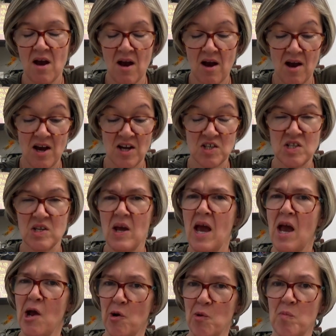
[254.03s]
uh, to
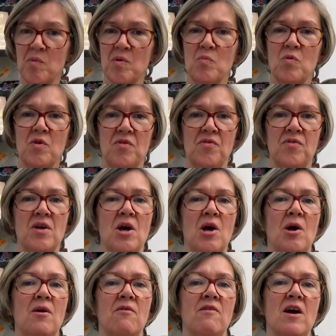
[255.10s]
help with
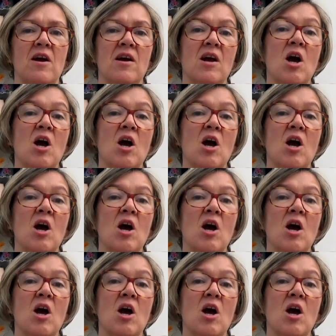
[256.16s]
her uh,